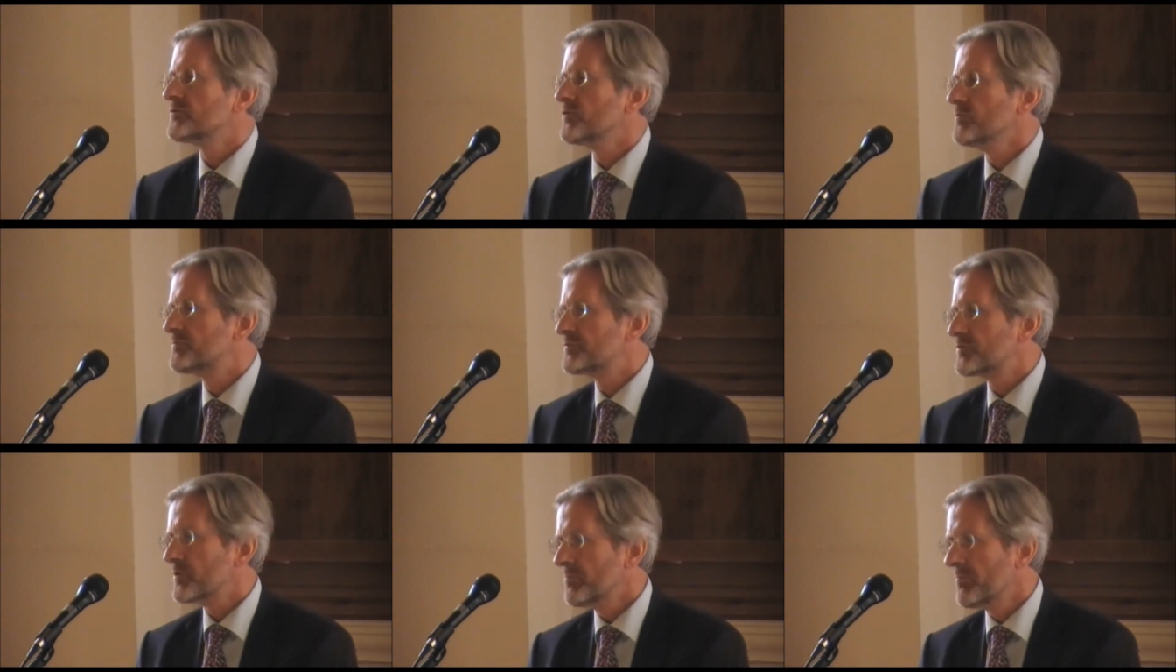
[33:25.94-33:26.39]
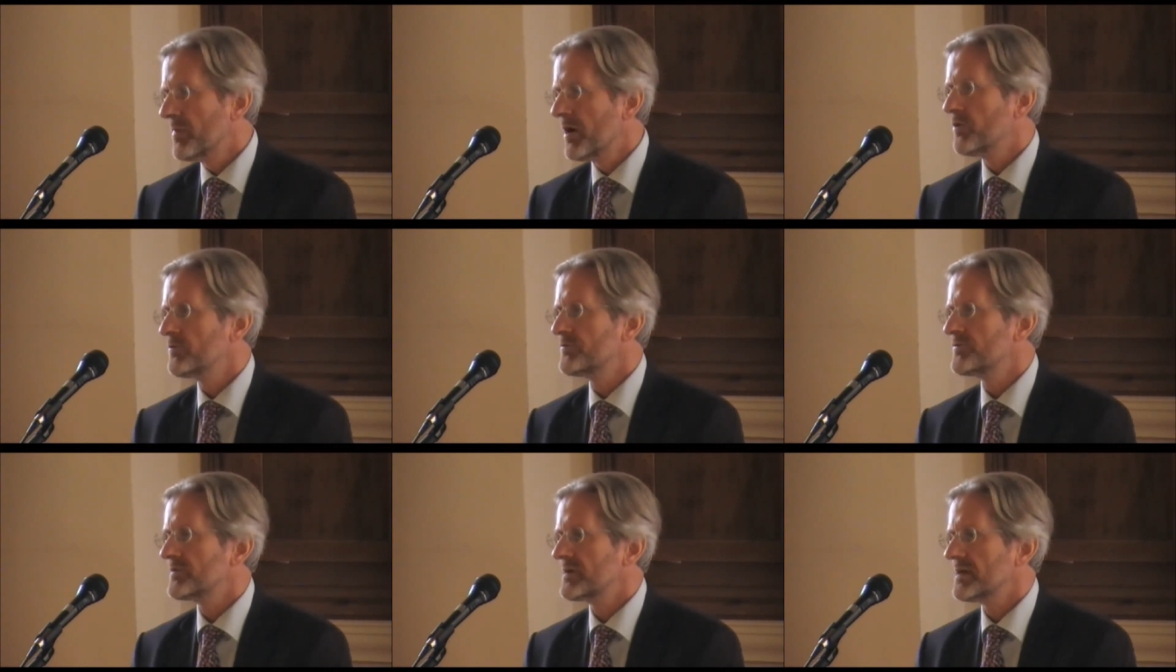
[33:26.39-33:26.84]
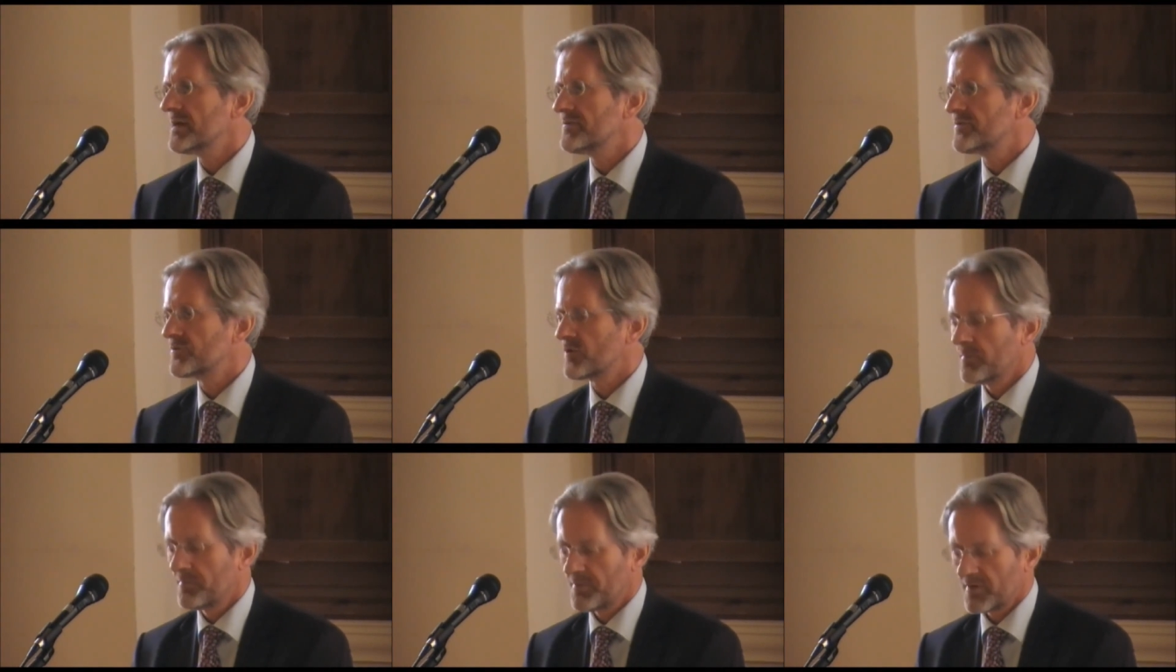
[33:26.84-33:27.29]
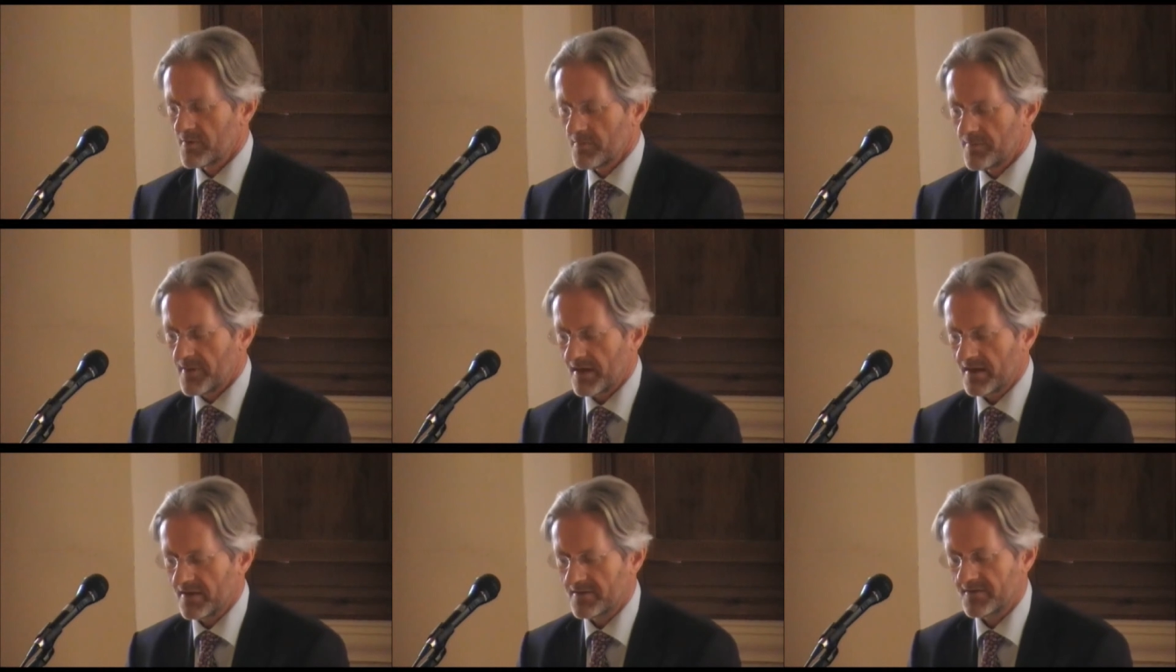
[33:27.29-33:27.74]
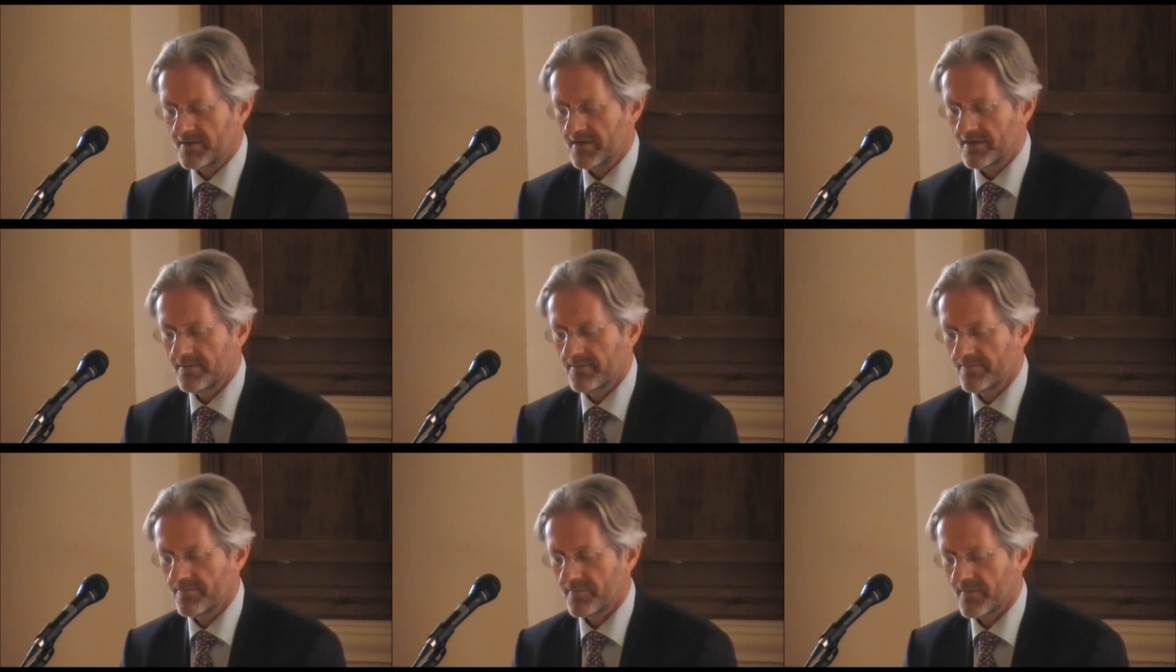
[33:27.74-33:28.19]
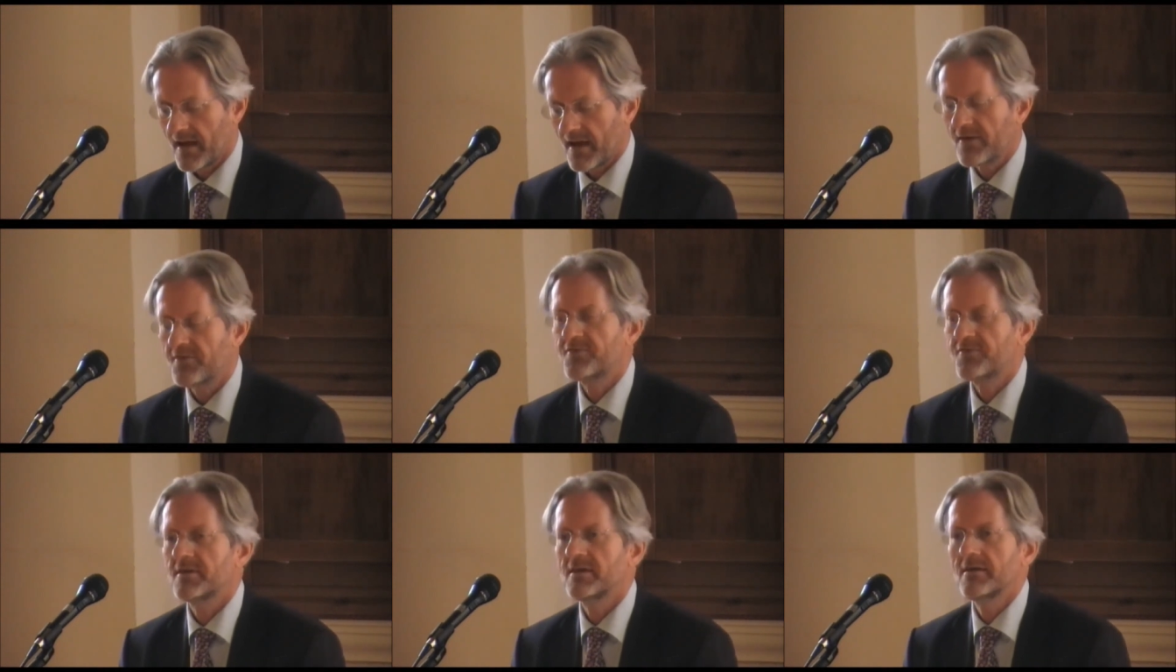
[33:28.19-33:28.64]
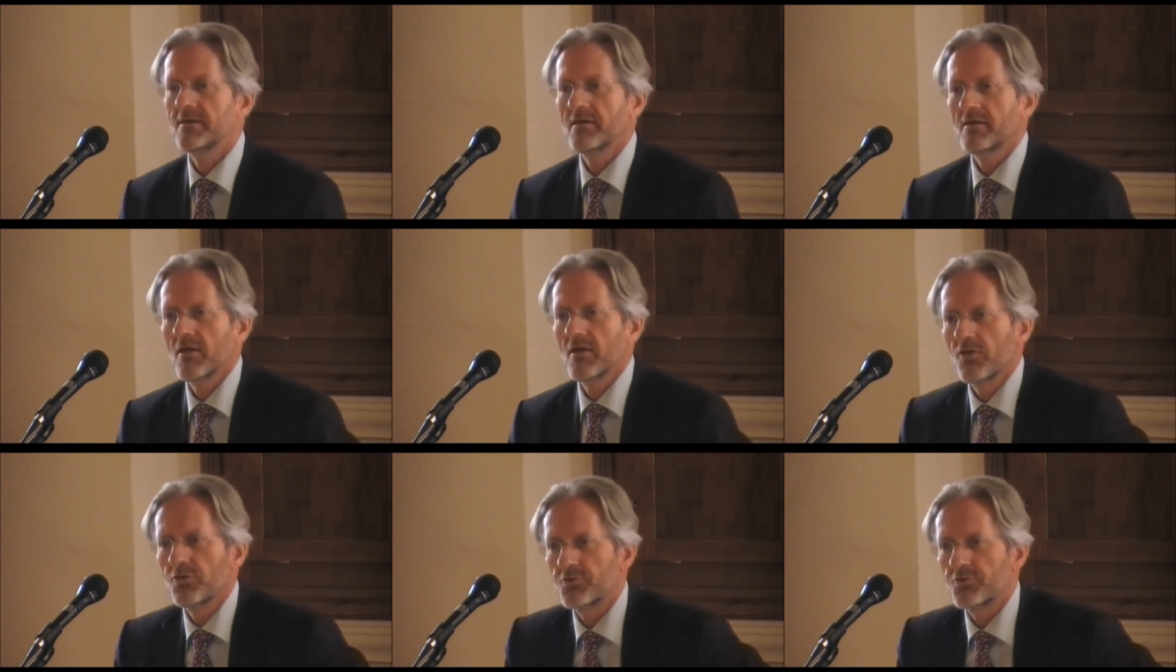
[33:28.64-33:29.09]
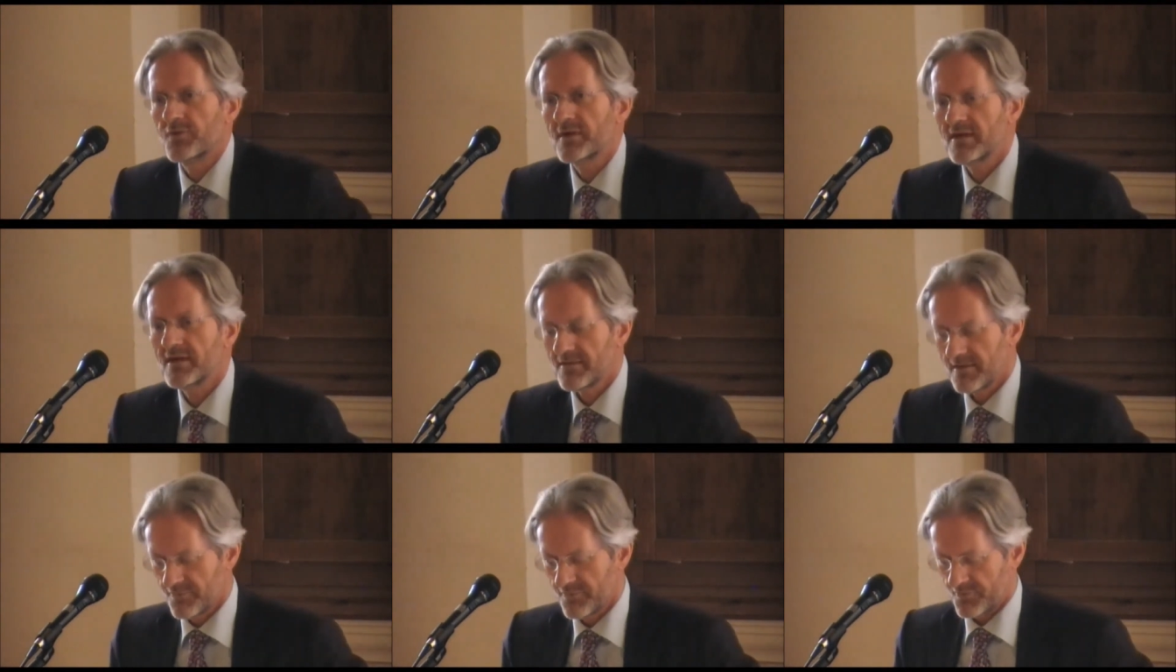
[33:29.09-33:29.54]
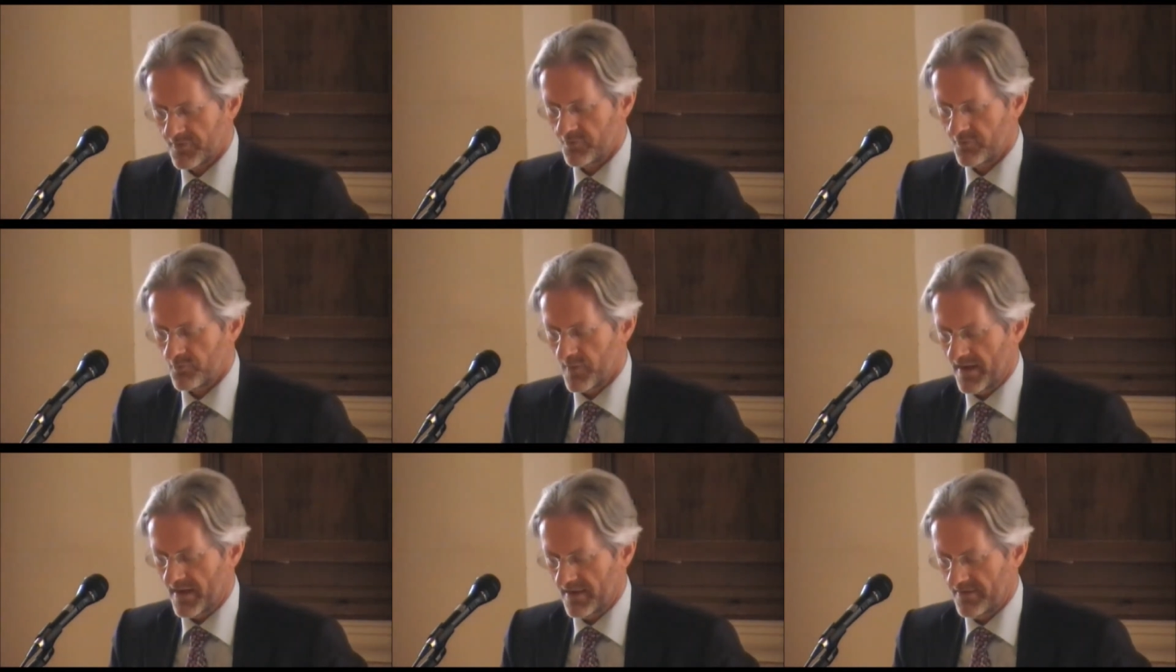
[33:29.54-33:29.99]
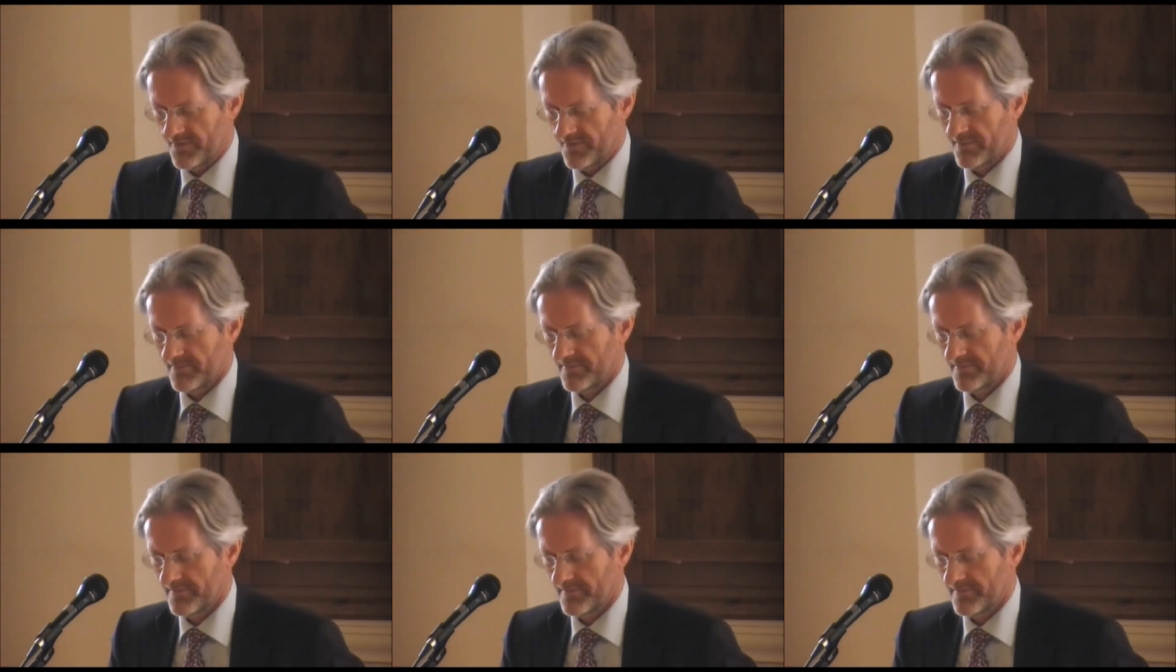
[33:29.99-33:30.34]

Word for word: To promote interoperability, I see three different ways.